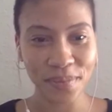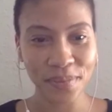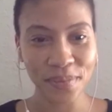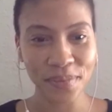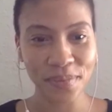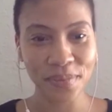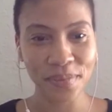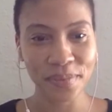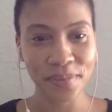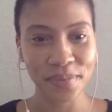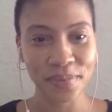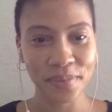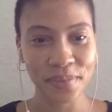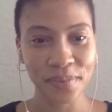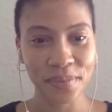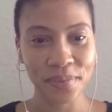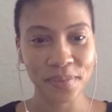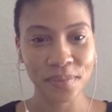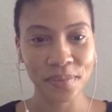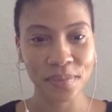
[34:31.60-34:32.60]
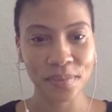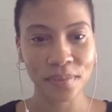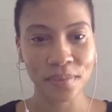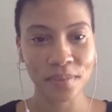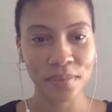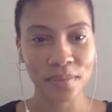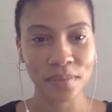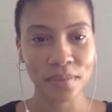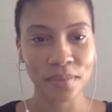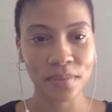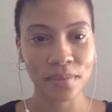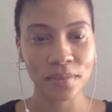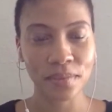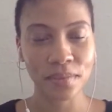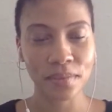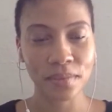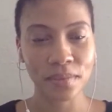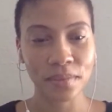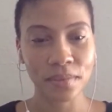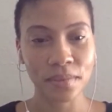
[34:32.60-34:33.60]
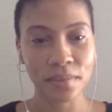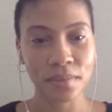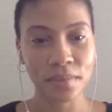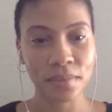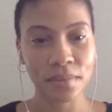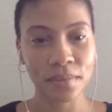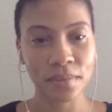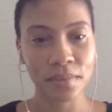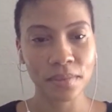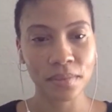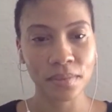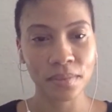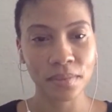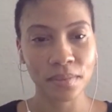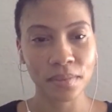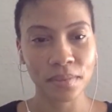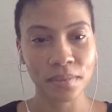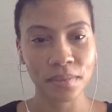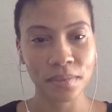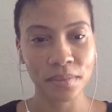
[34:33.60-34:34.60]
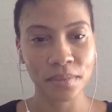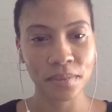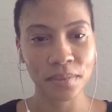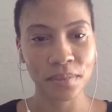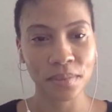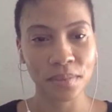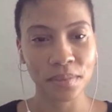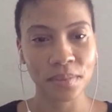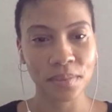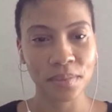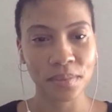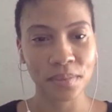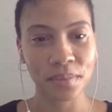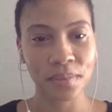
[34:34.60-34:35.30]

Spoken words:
The person shown says nothing.